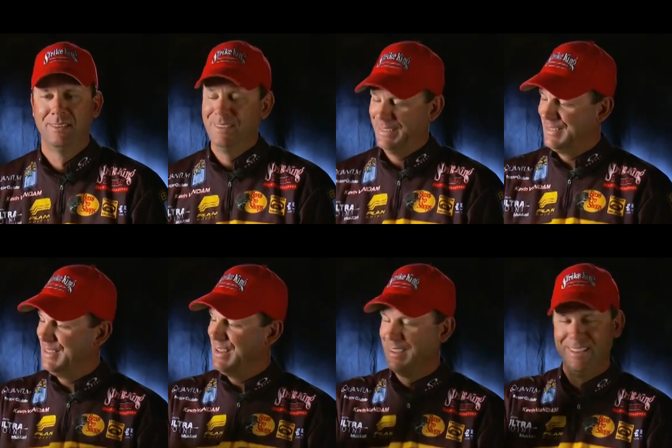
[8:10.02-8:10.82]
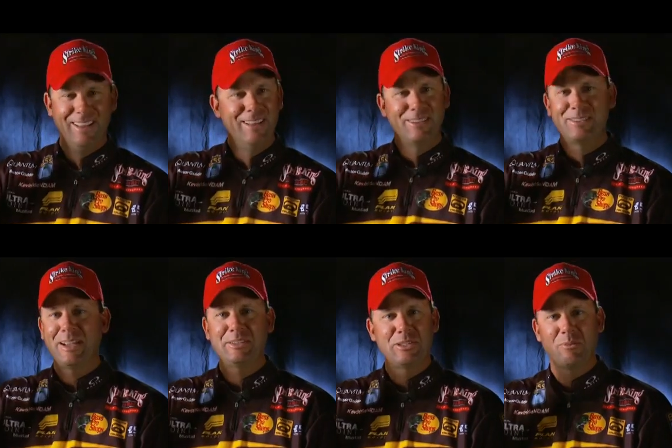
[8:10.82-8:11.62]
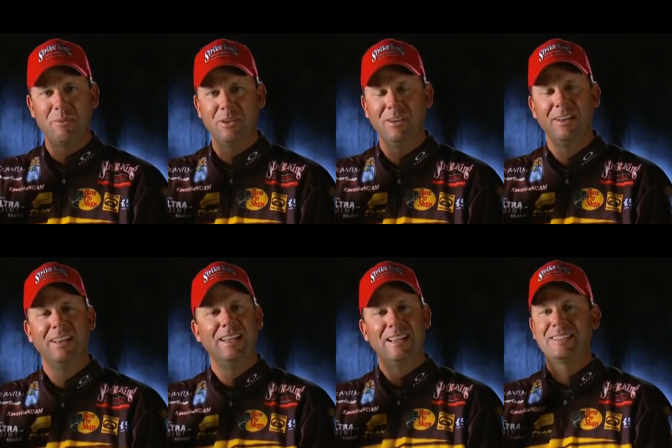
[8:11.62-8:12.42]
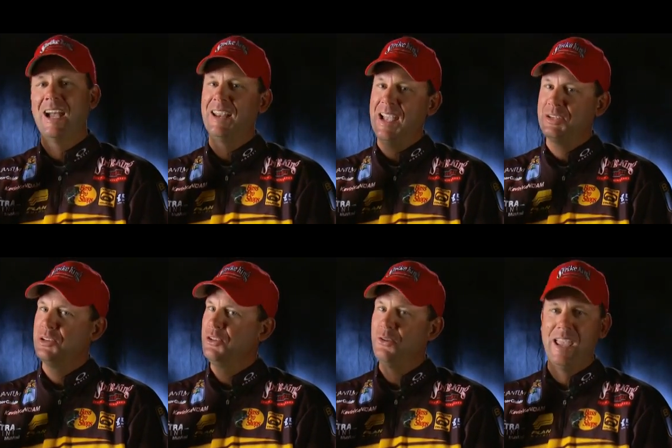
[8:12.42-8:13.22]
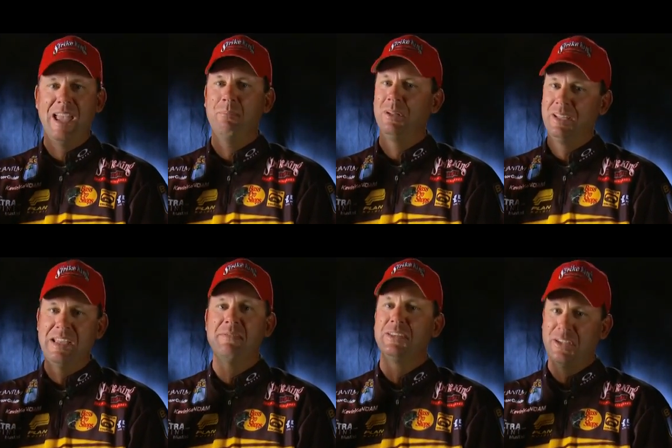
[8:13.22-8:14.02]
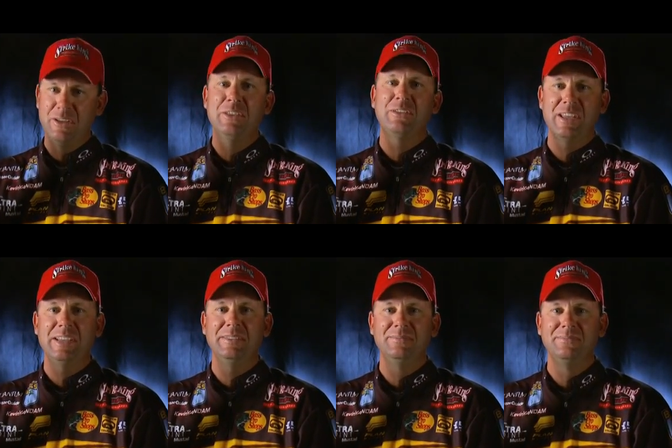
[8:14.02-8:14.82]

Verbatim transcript: the sexy swimmer, it's got action you can't believe until you see it.